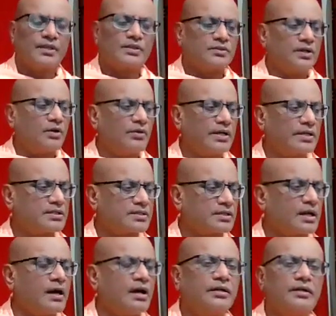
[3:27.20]
So now let's
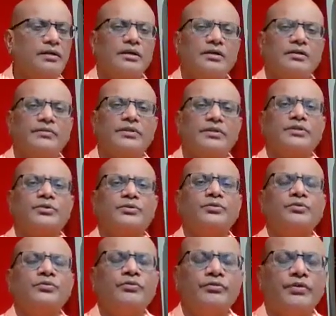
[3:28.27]
start with the
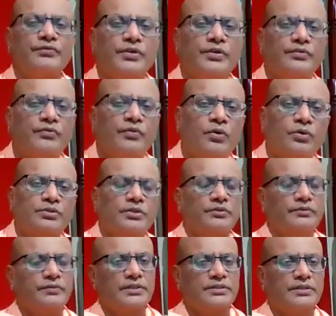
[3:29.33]
254th
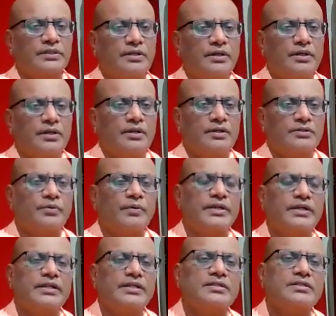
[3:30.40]
verse. So
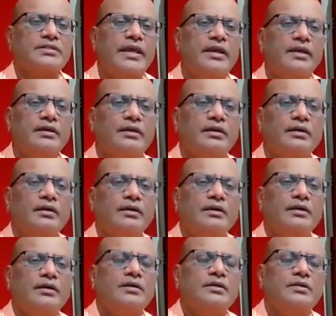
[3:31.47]
what it is saying?
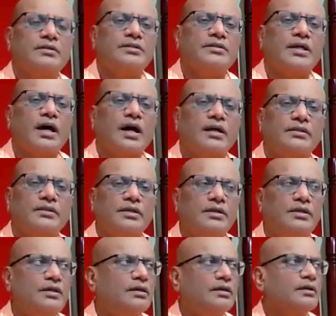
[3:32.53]

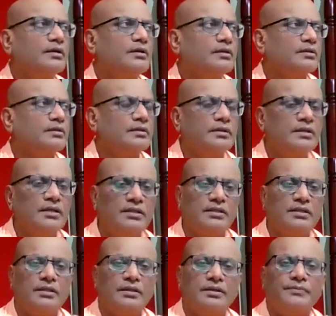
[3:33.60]
Jati,
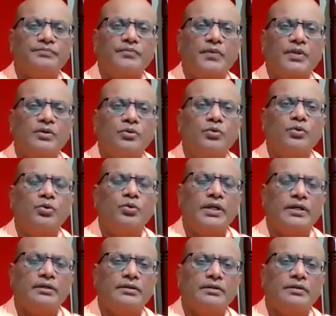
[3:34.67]
Niti,
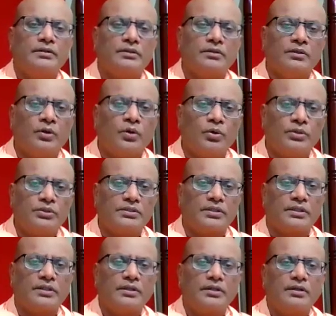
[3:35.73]
Kula,
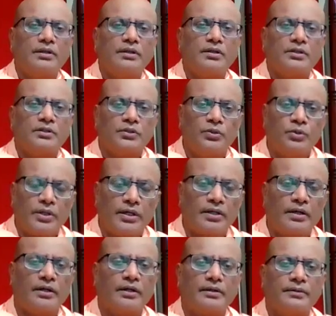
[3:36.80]
Gotra,
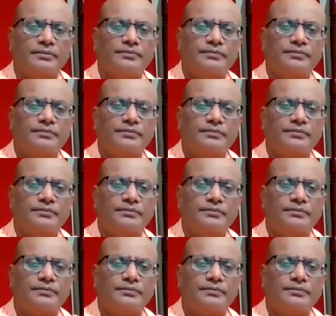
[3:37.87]
Duragam.